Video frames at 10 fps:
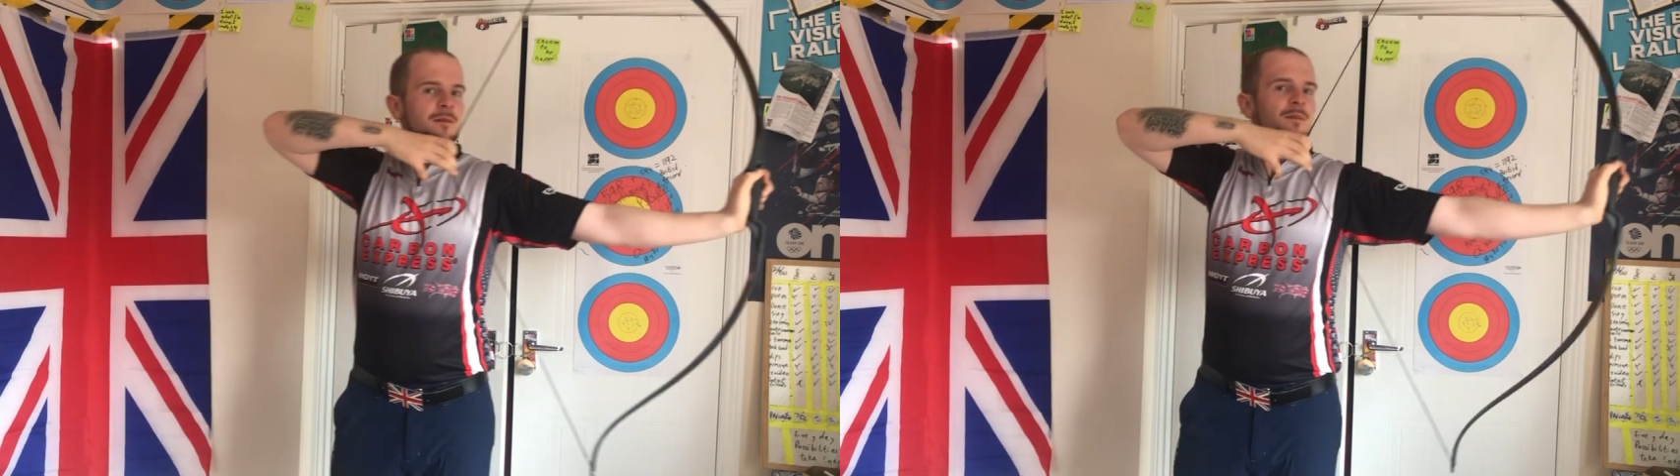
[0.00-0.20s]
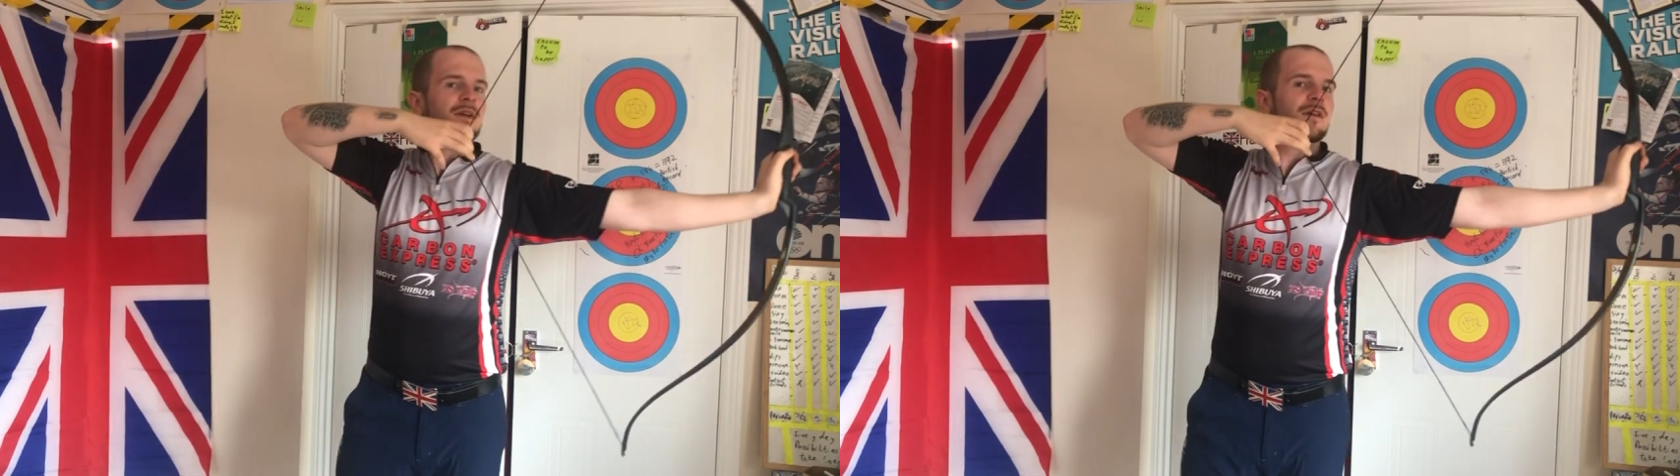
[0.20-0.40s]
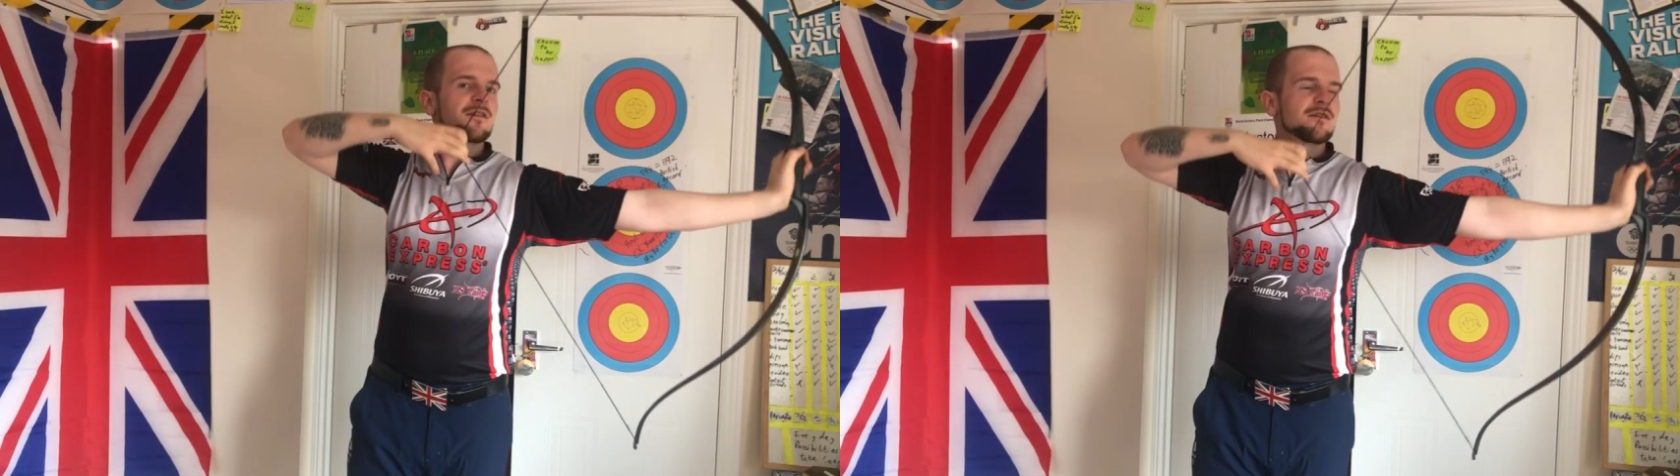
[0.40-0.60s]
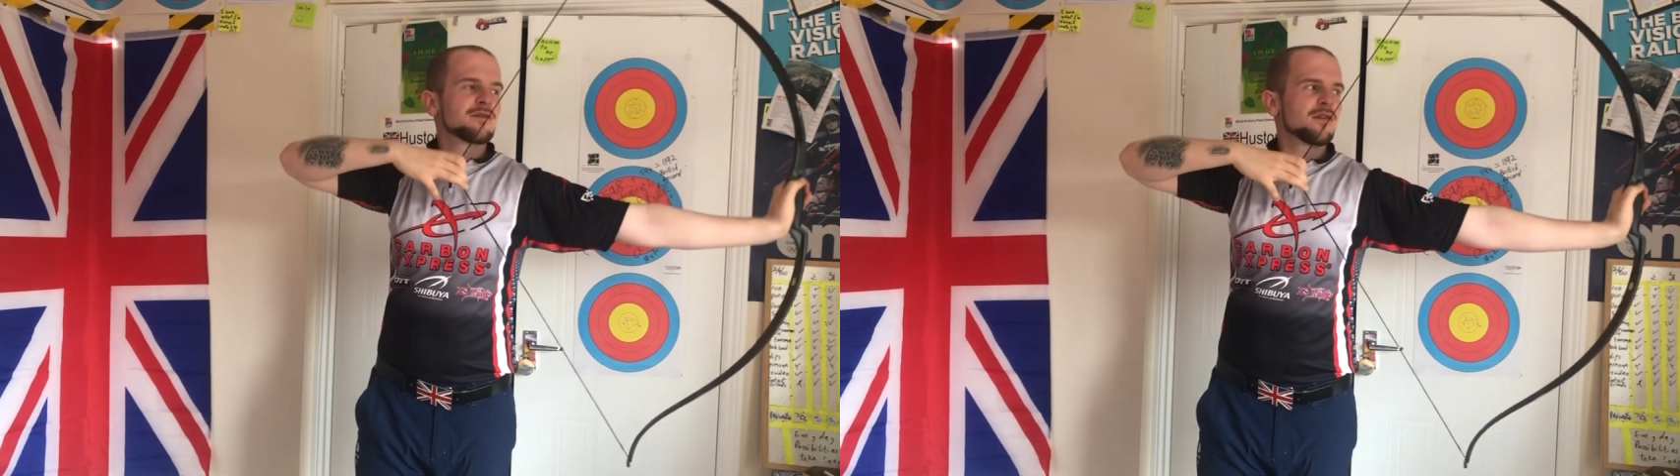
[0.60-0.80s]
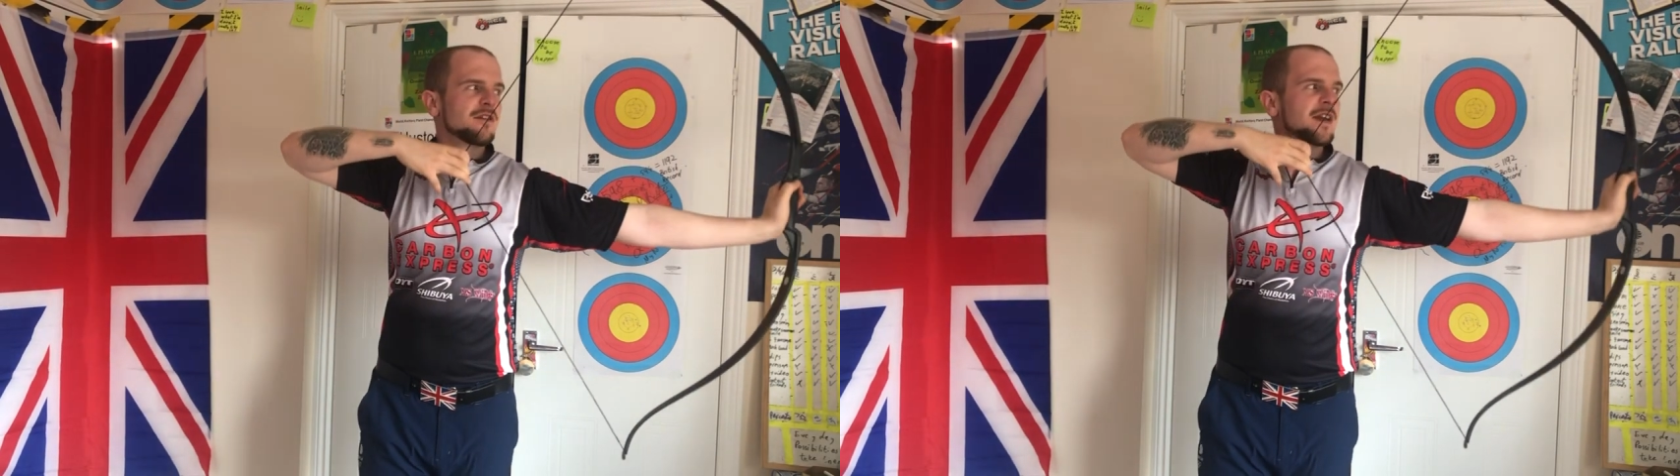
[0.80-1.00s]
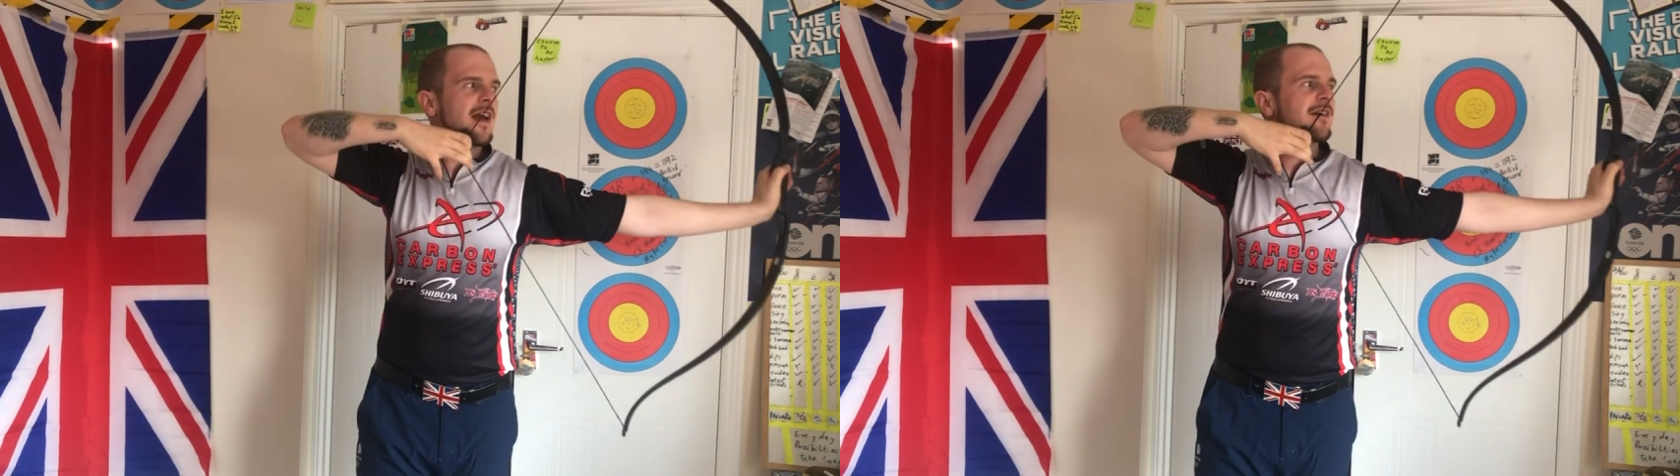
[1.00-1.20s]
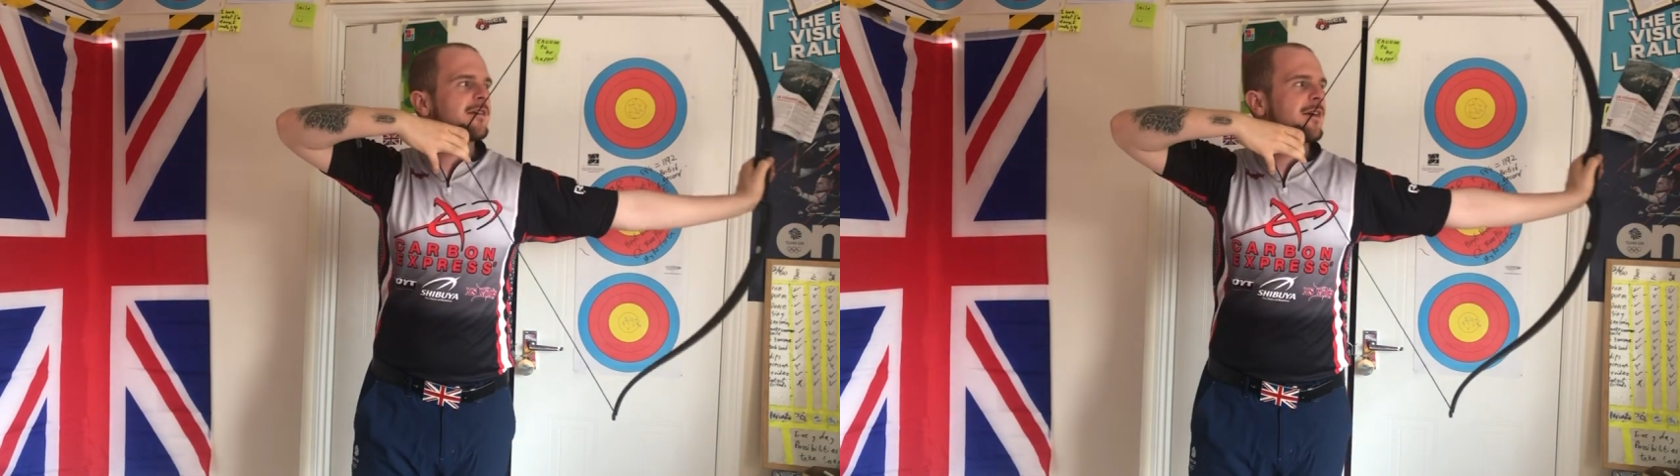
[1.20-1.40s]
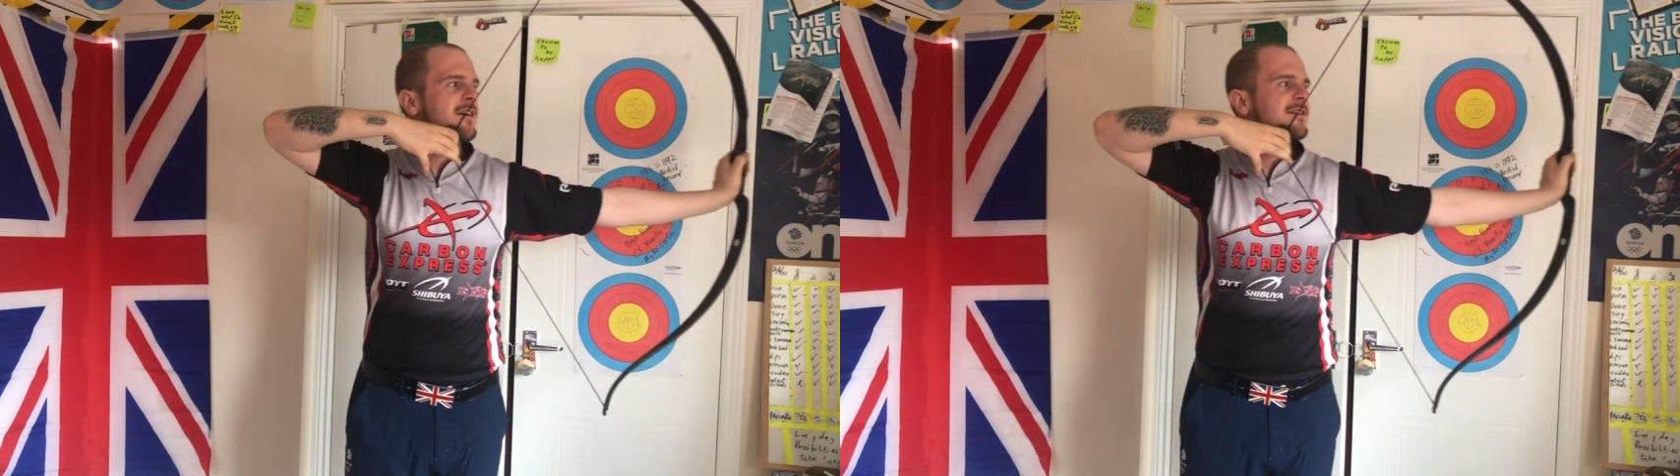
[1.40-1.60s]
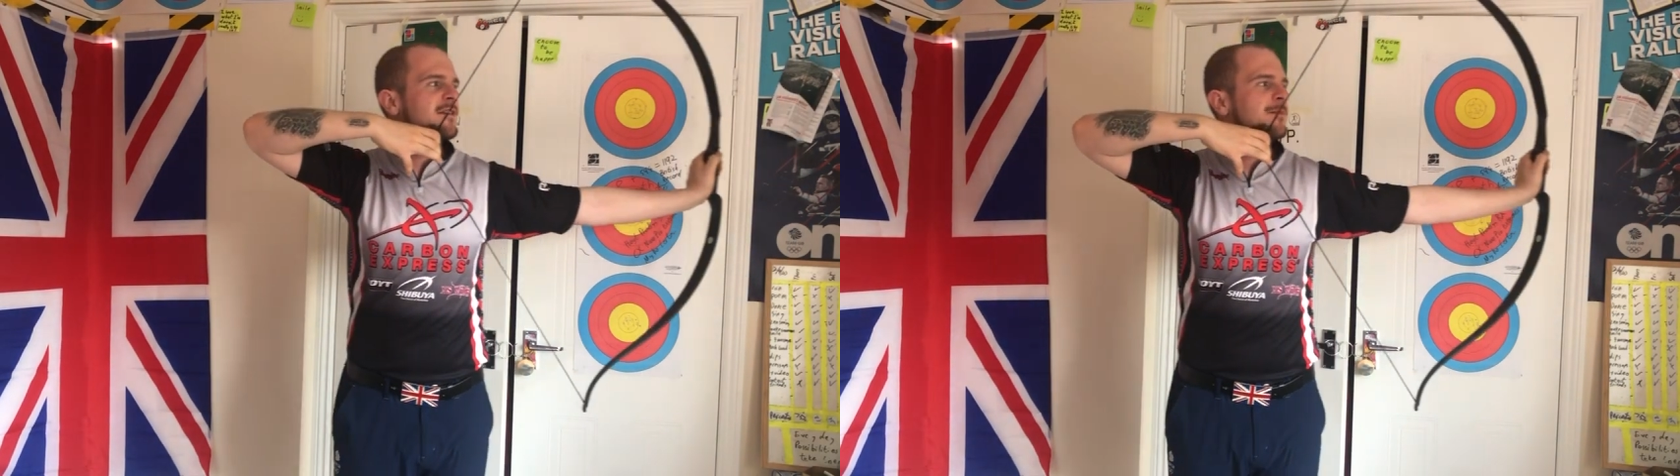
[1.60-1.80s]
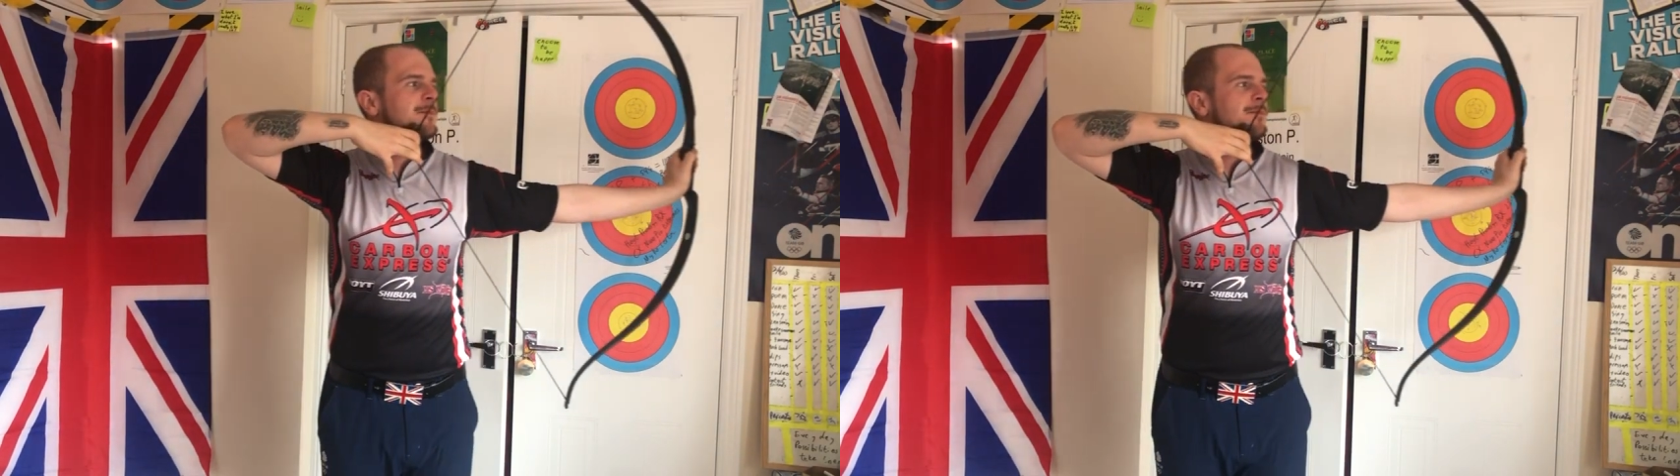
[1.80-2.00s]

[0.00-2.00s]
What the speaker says: because there's already activation